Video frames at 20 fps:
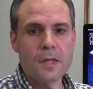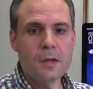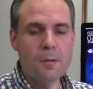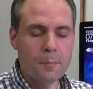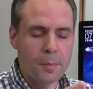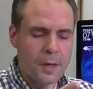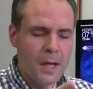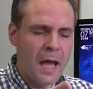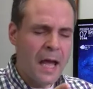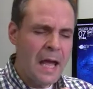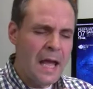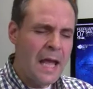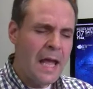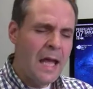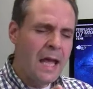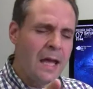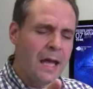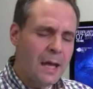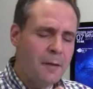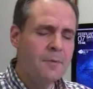But I
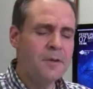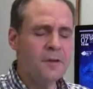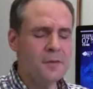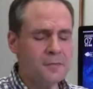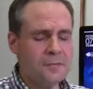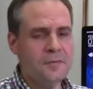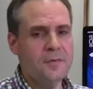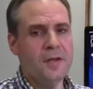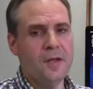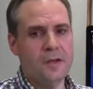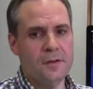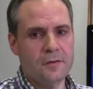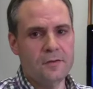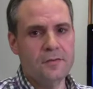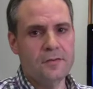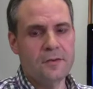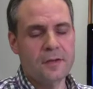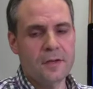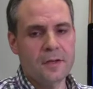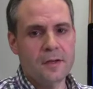am
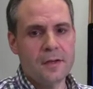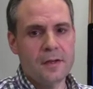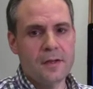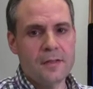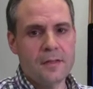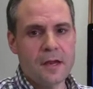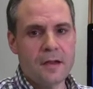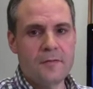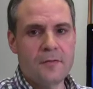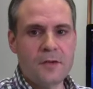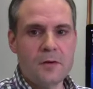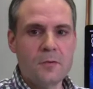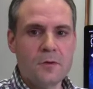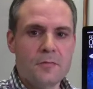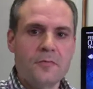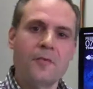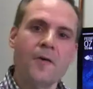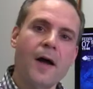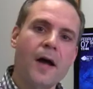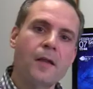convinced that if you
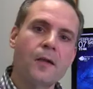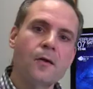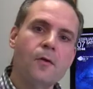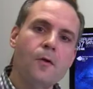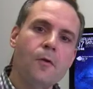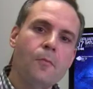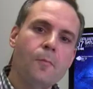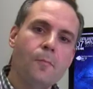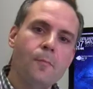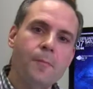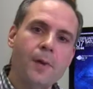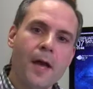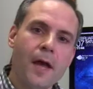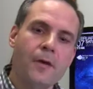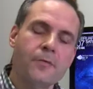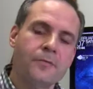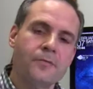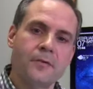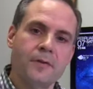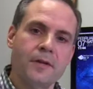would follow
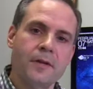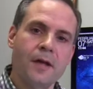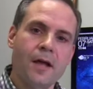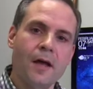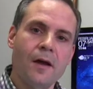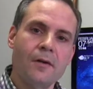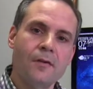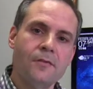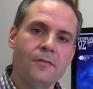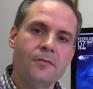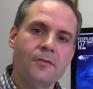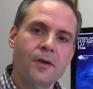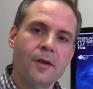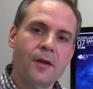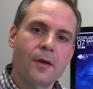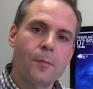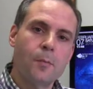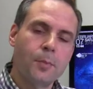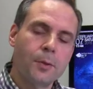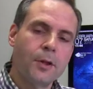Pastor DeYoung's
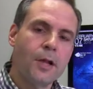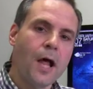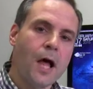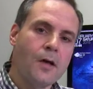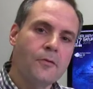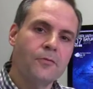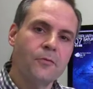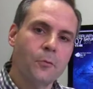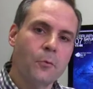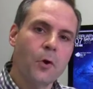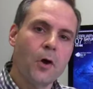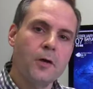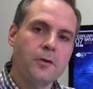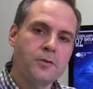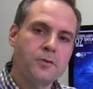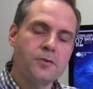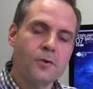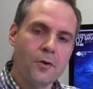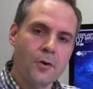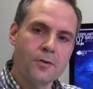
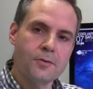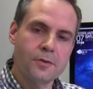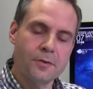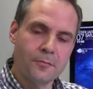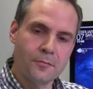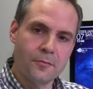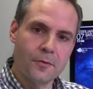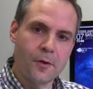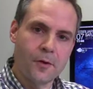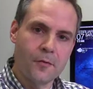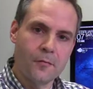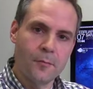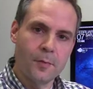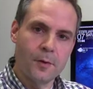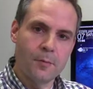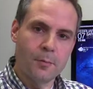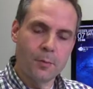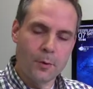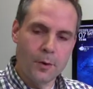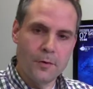+1 church
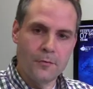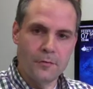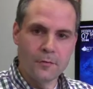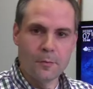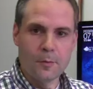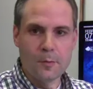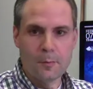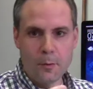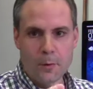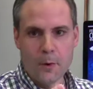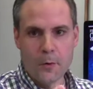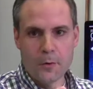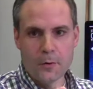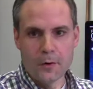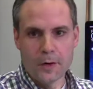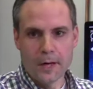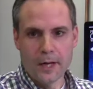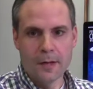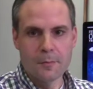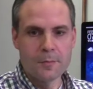involvement principle
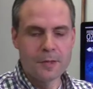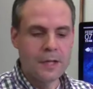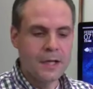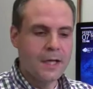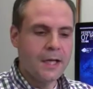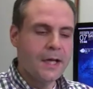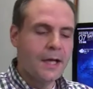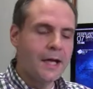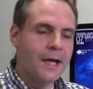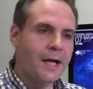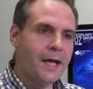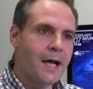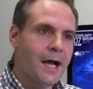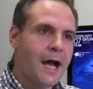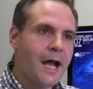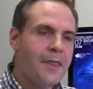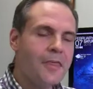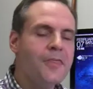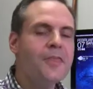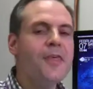program,
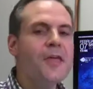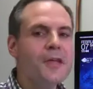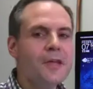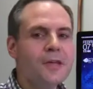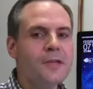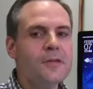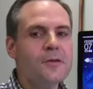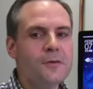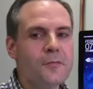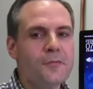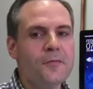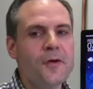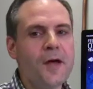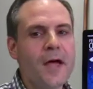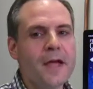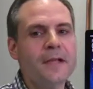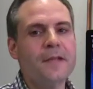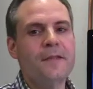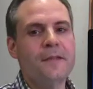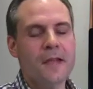I think you'll
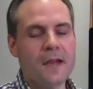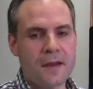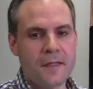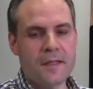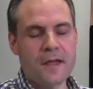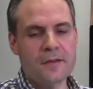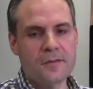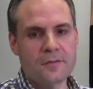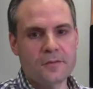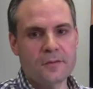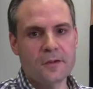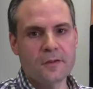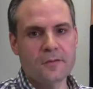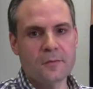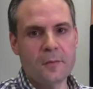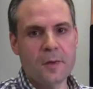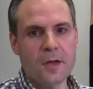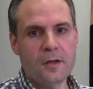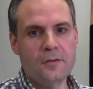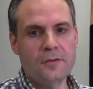find at the end of that 6
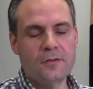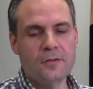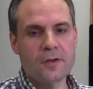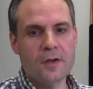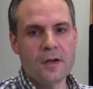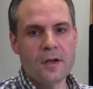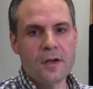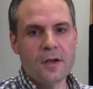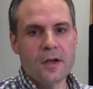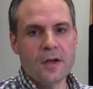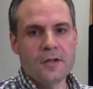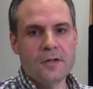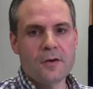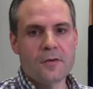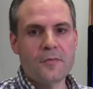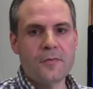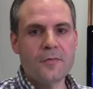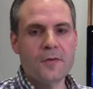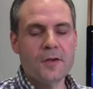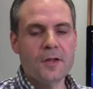months,
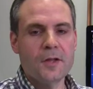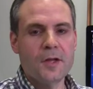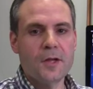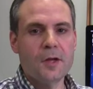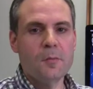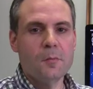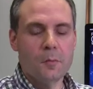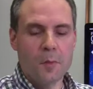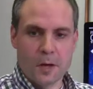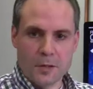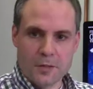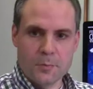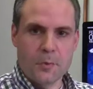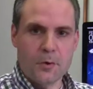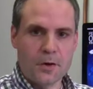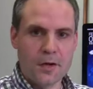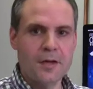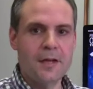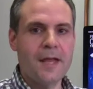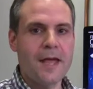you're feeling much
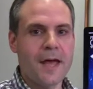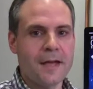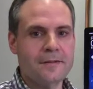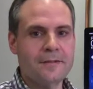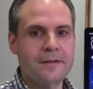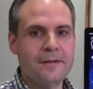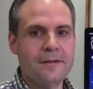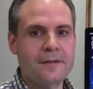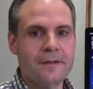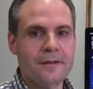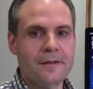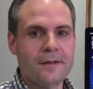more connected,